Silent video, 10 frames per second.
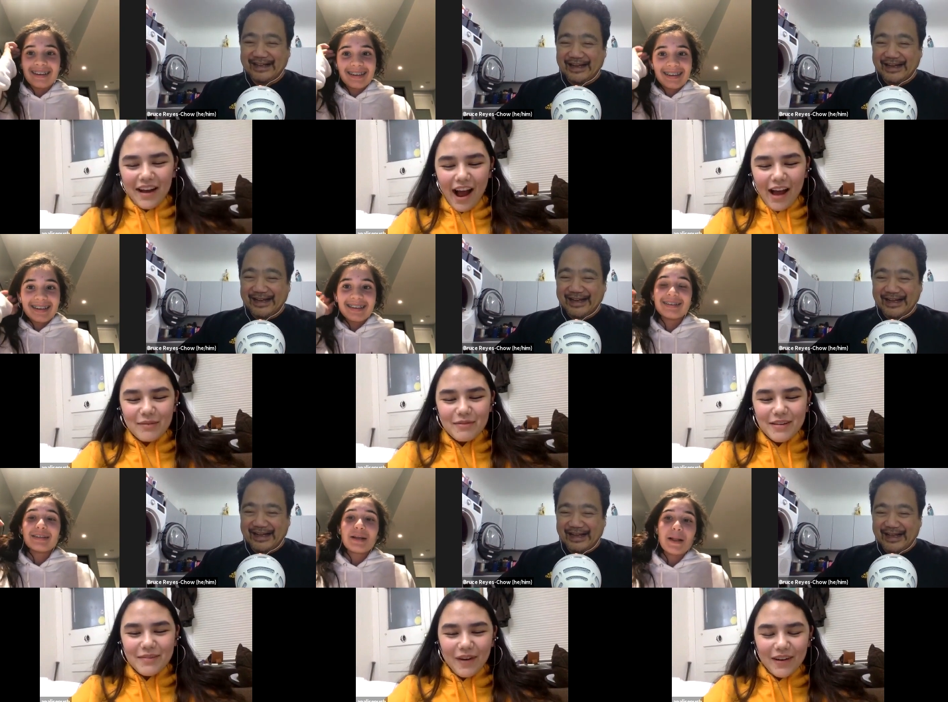
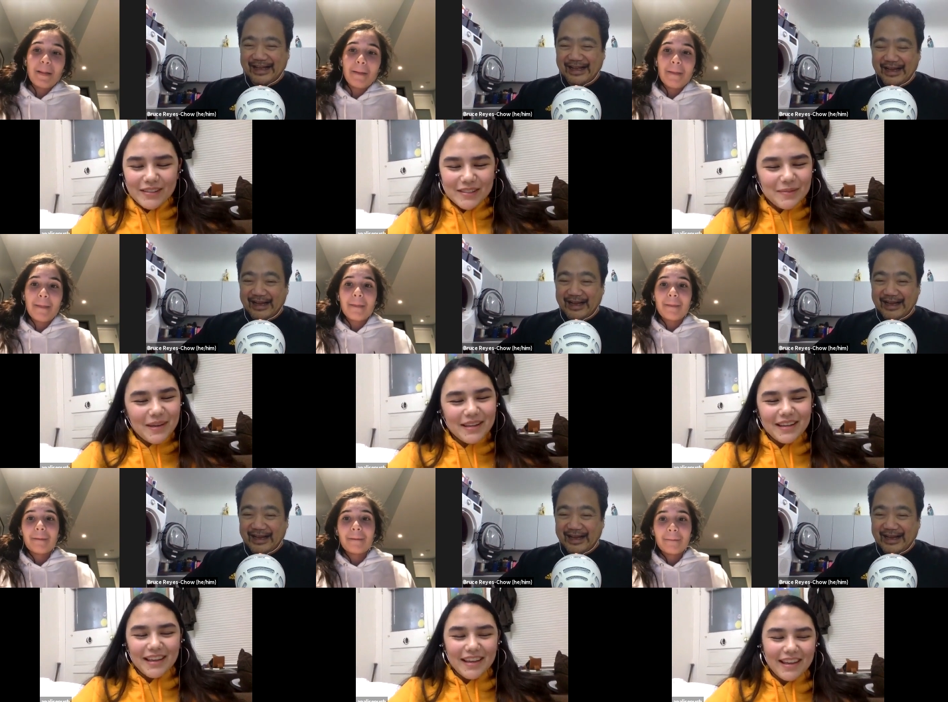Speaker 1: I'm
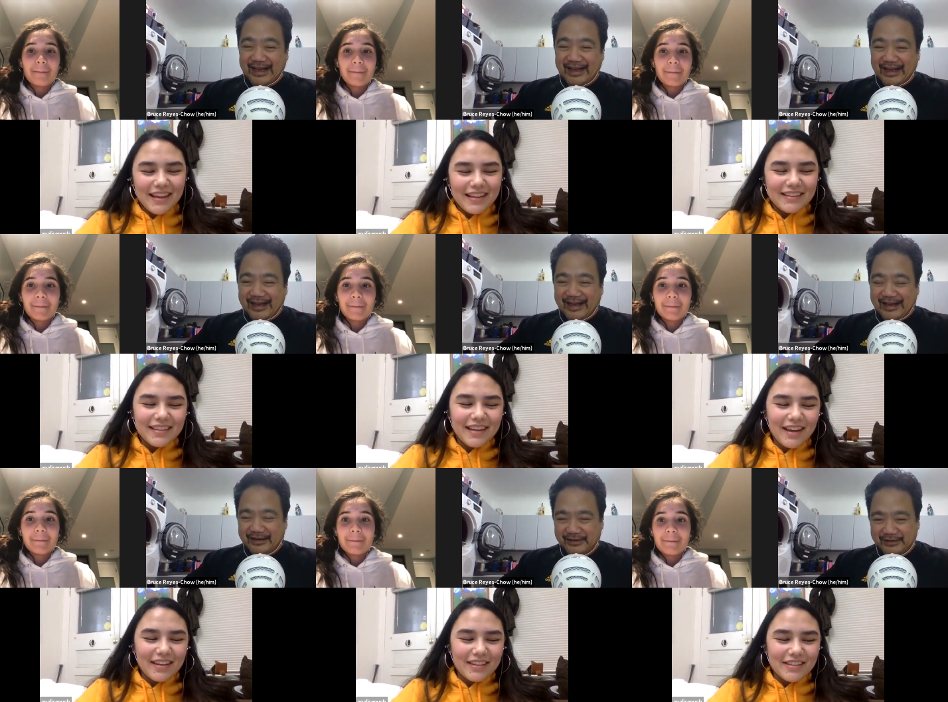participating in
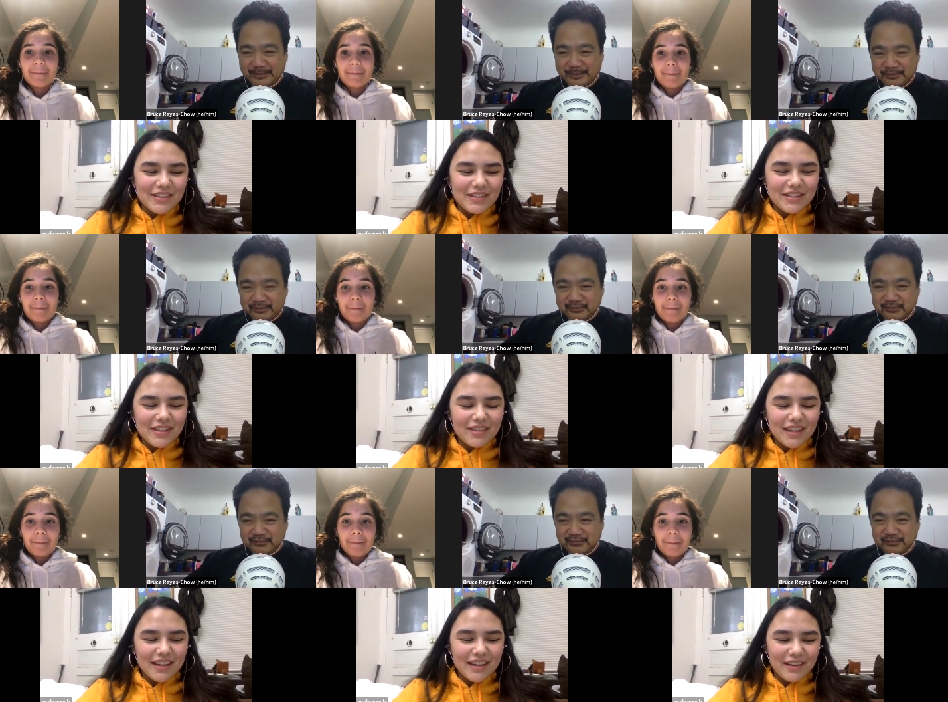Students of the
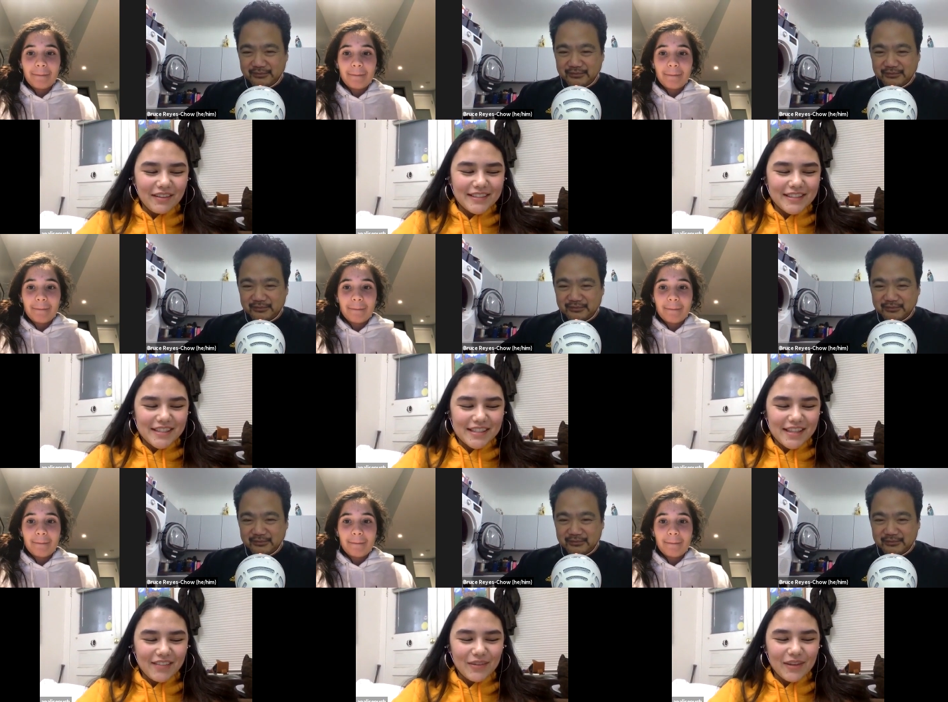Year, which is a
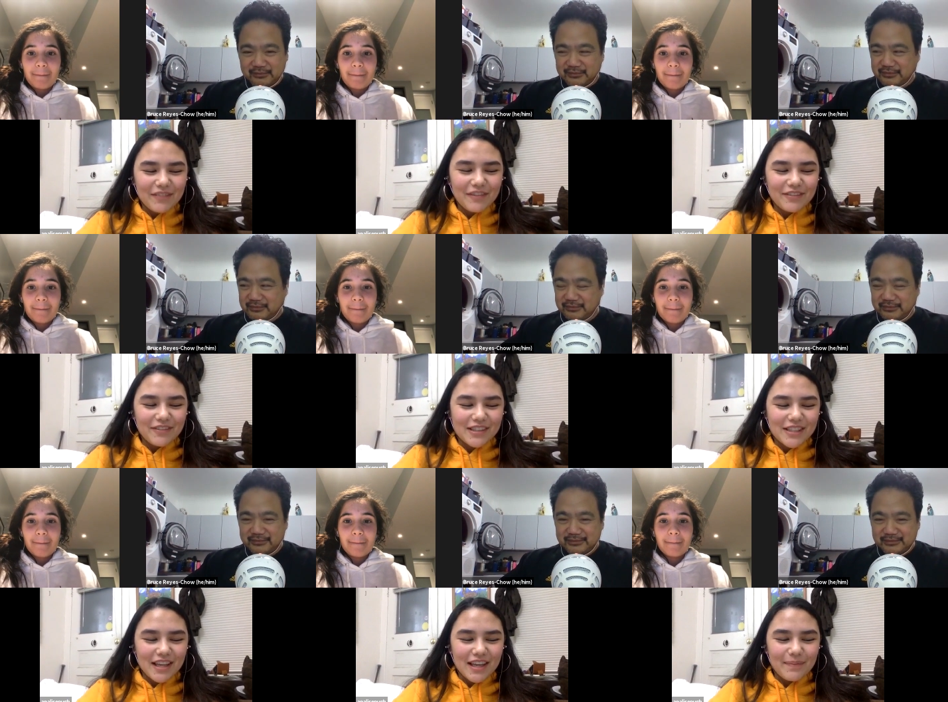7-week
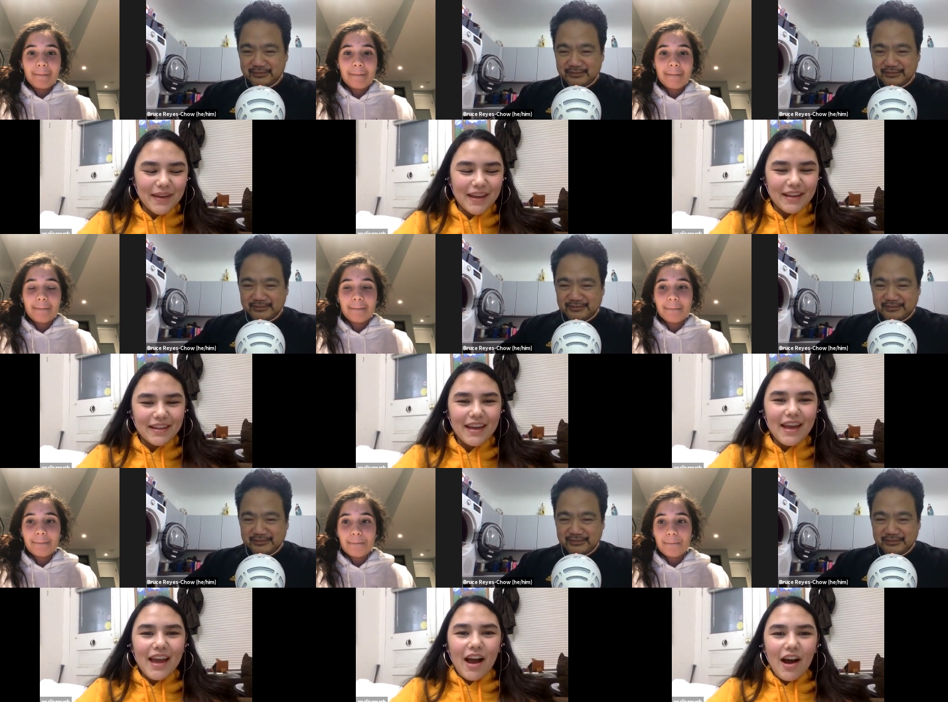fundraising campaign
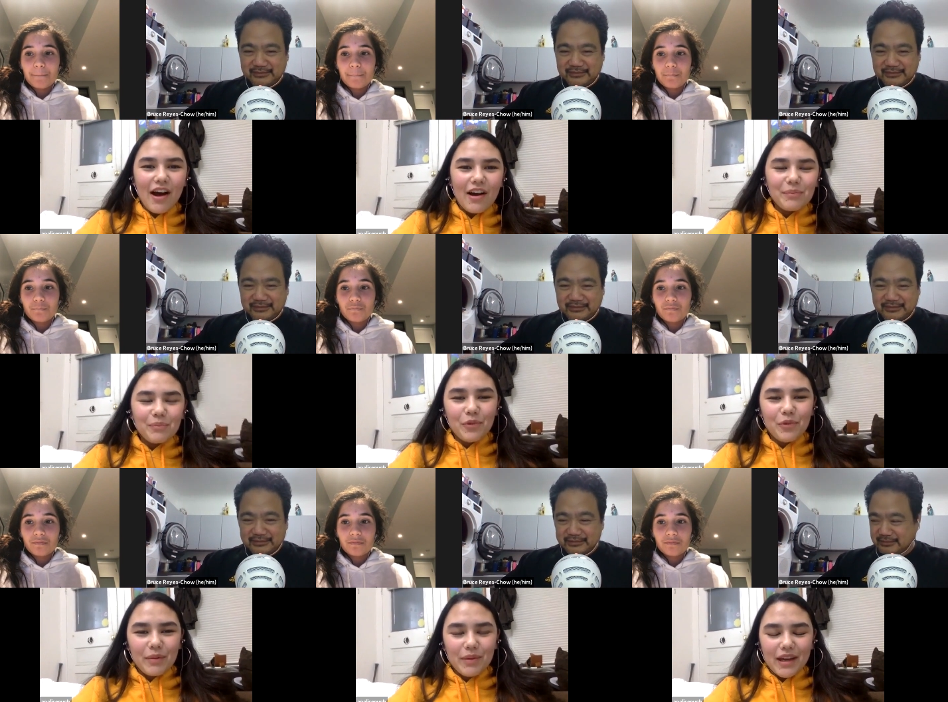
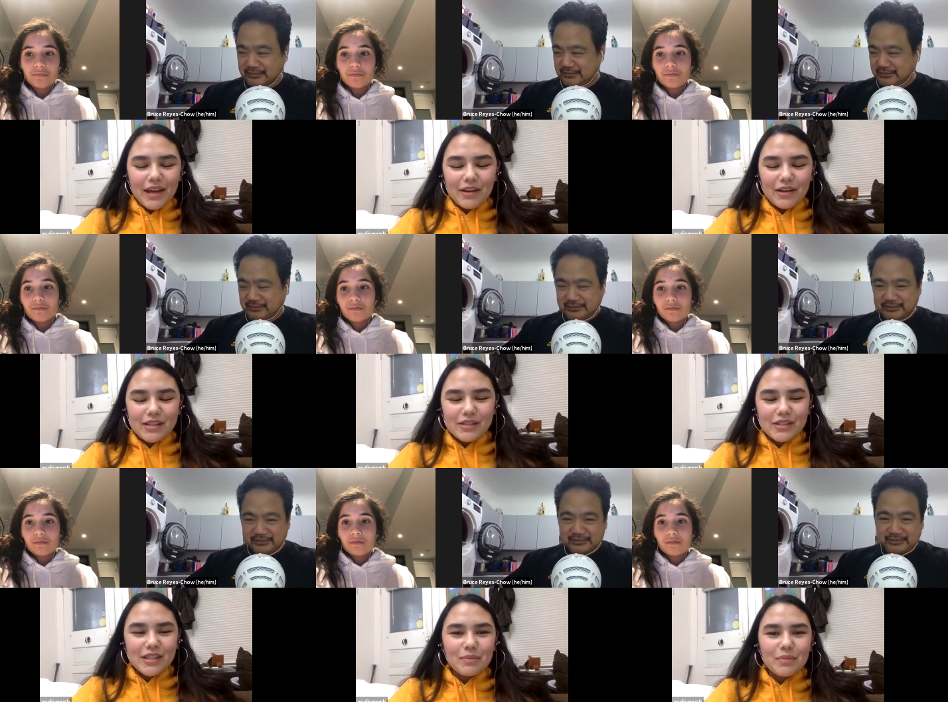where Bay Area
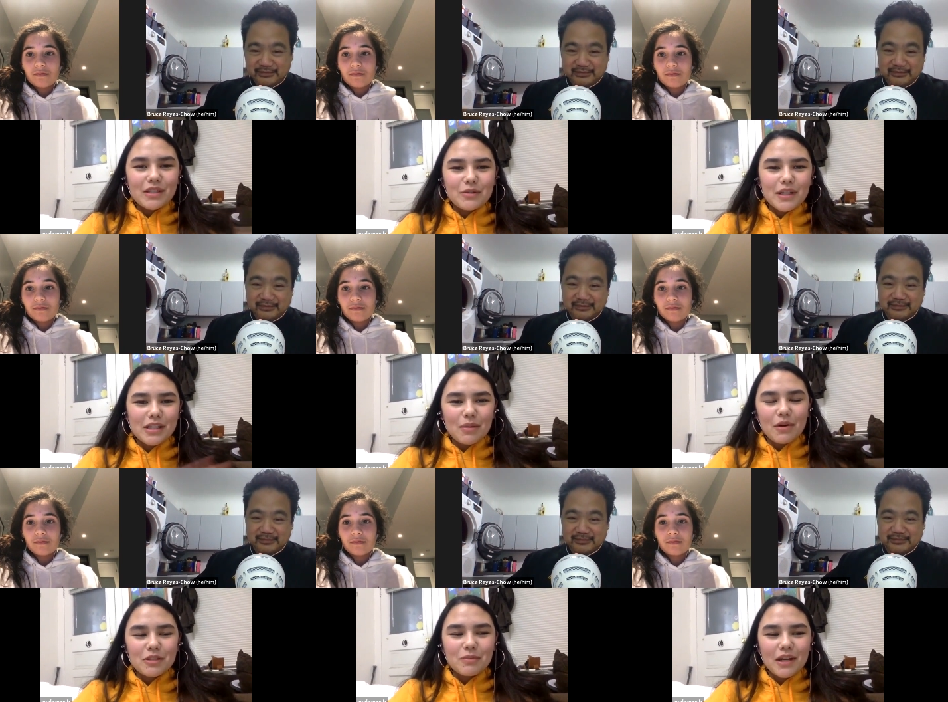students compete to raise the
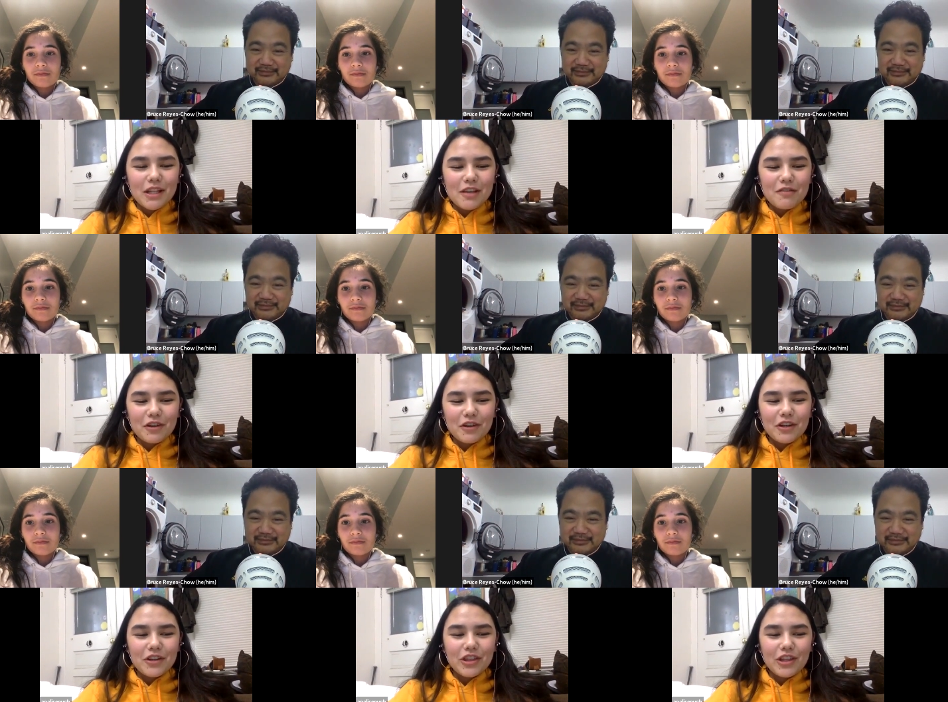most money for the